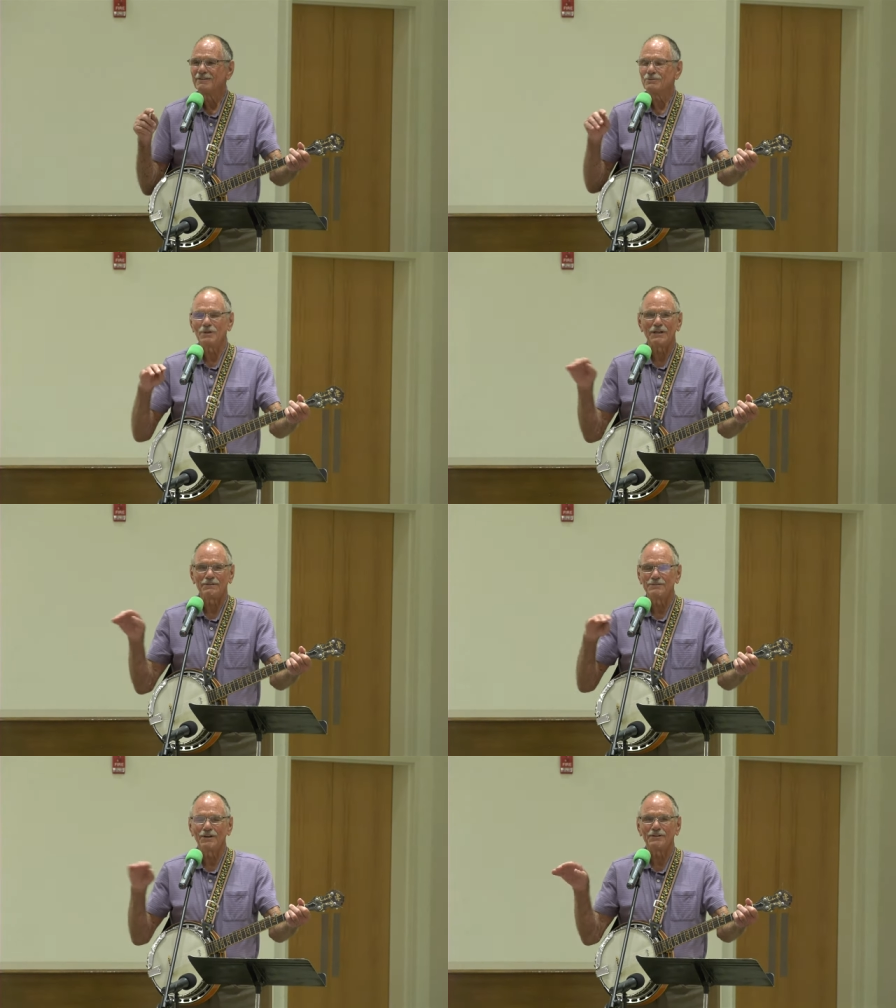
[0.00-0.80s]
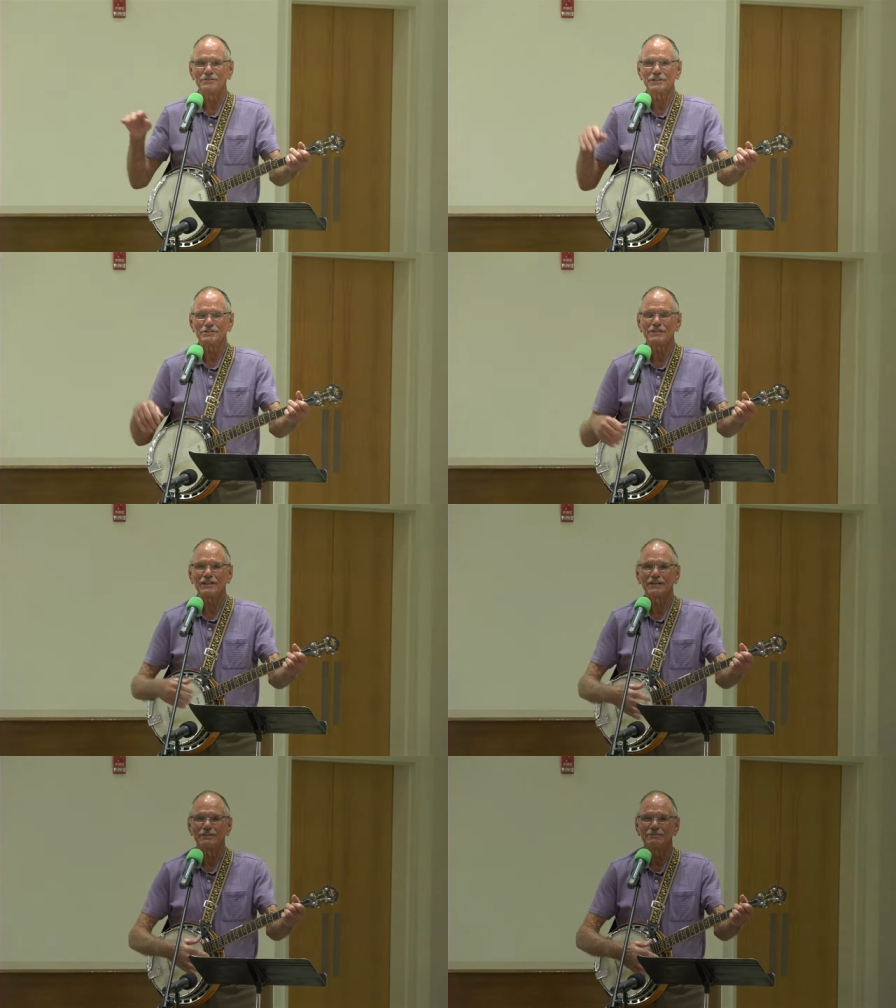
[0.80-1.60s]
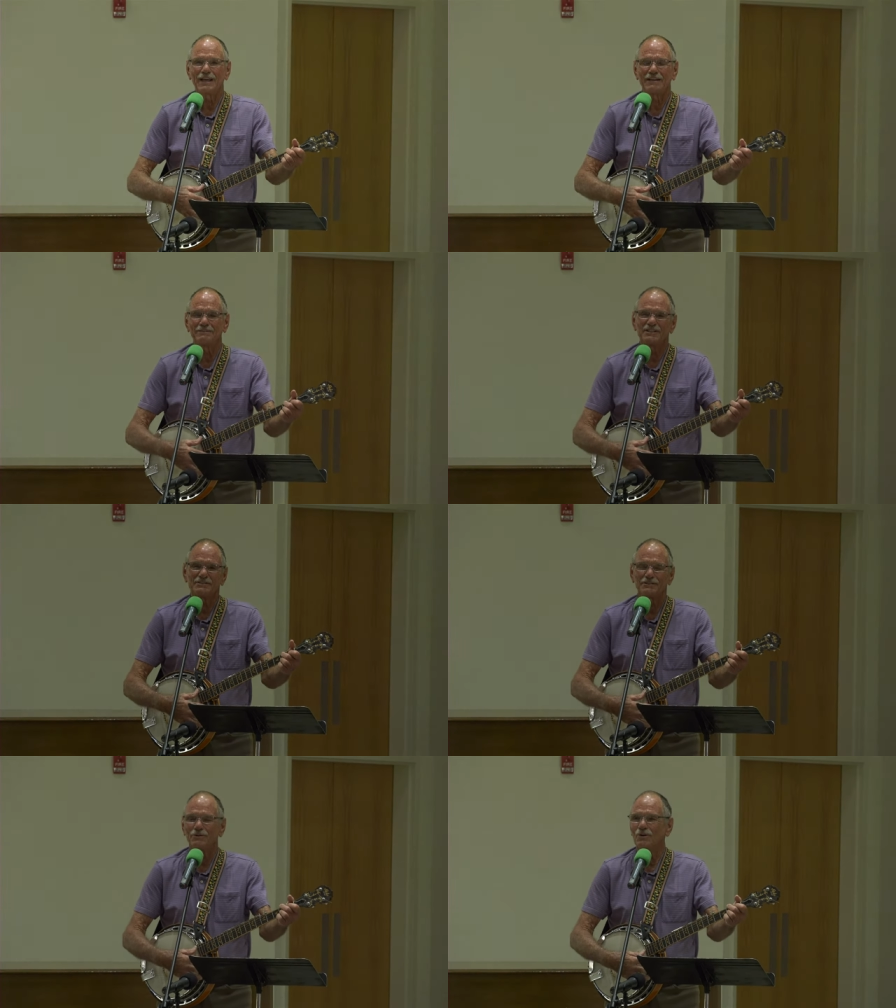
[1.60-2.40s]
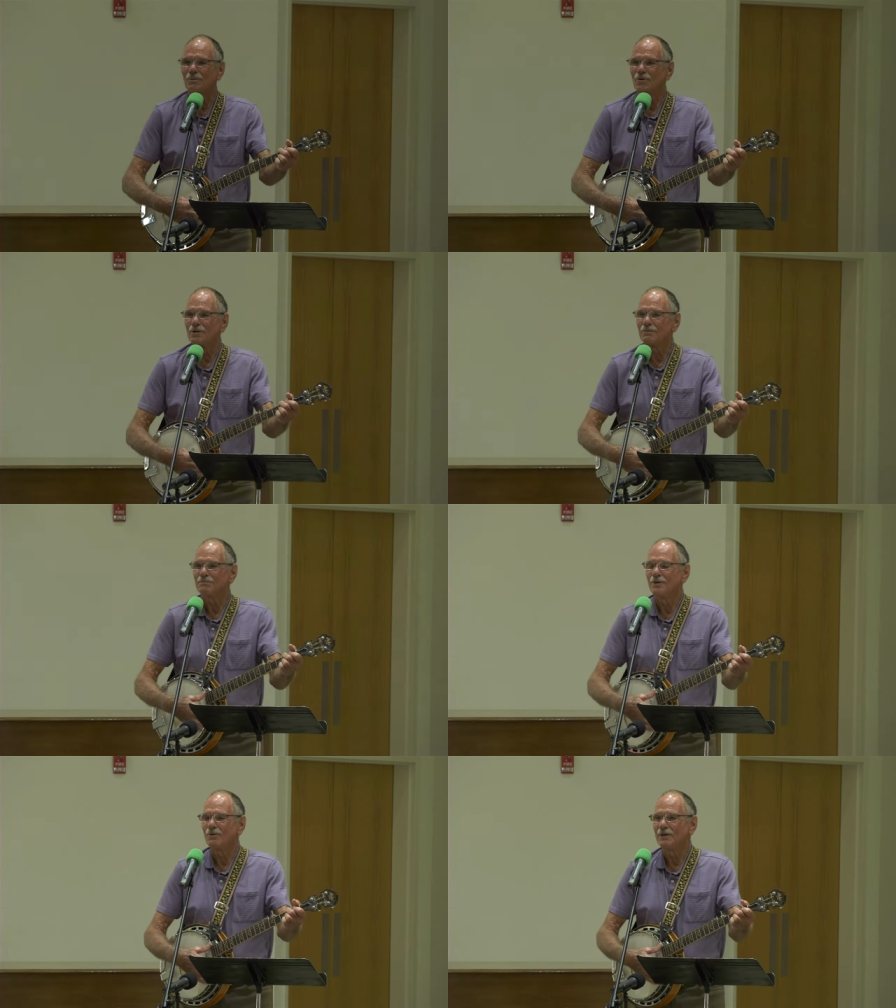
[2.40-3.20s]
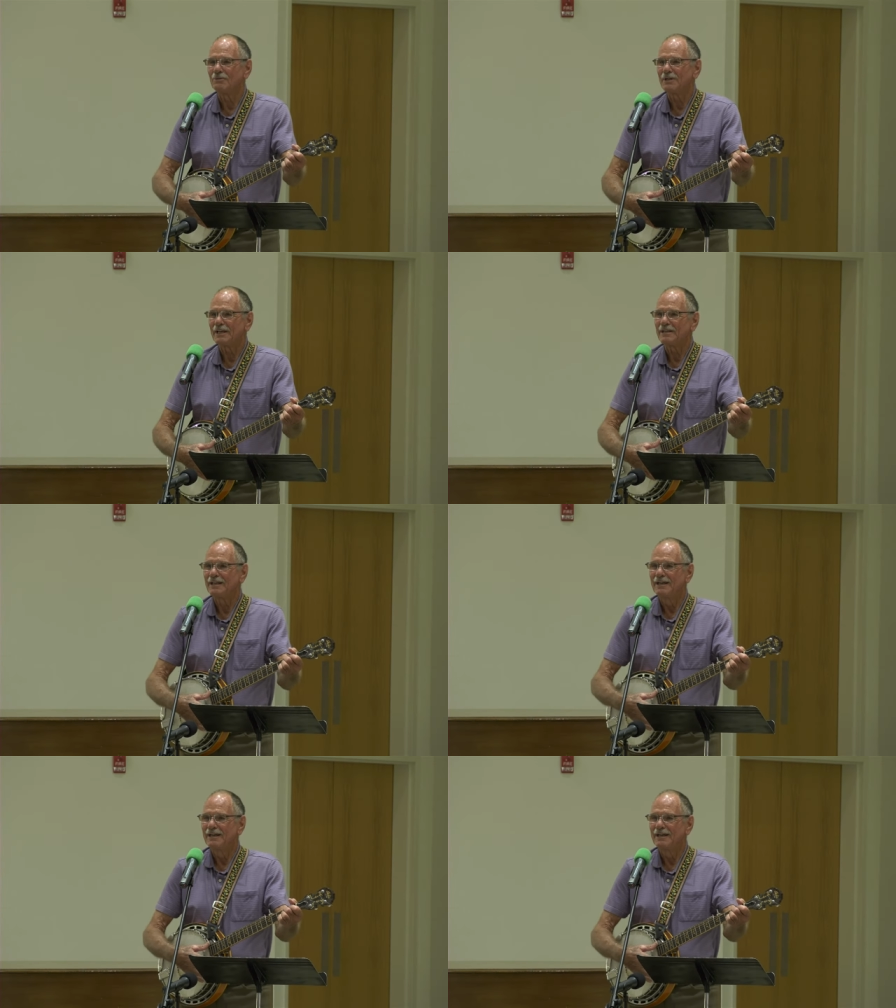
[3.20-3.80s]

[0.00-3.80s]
Well, no, just a, uh, just a normal going rate.